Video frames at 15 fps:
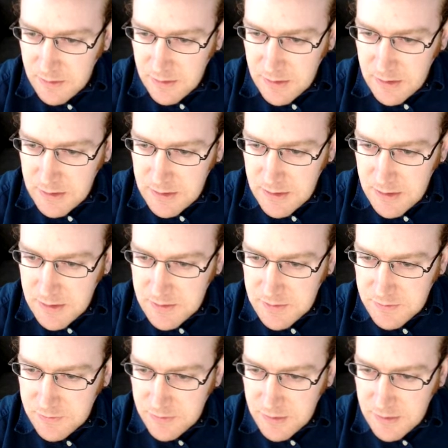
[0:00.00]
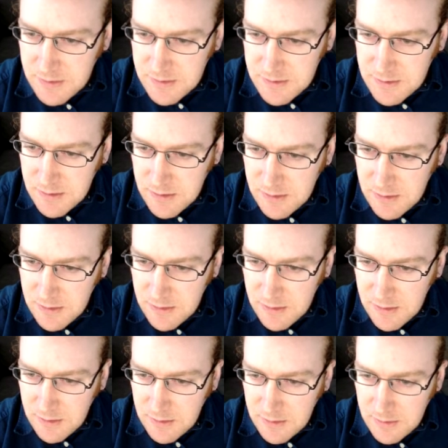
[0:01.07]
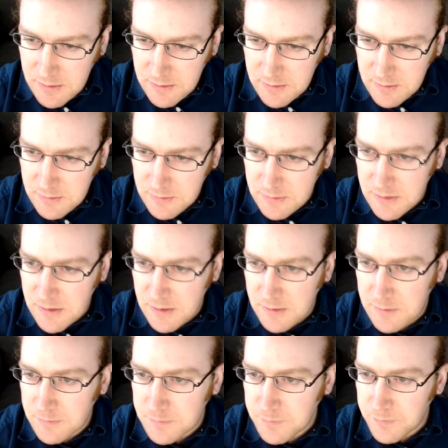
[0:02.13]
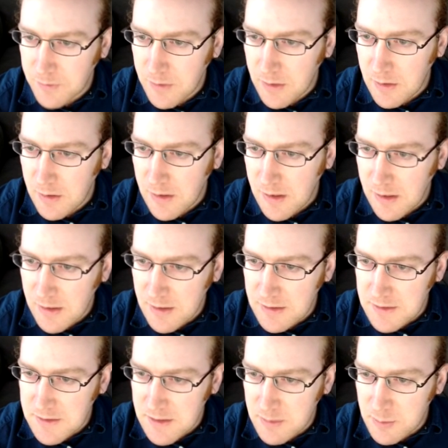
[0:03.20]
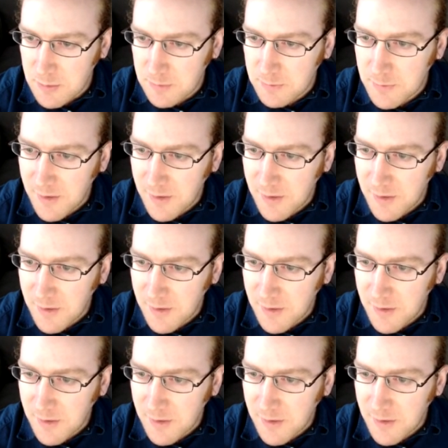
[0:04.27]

He does fix. And then I don't like this anymore.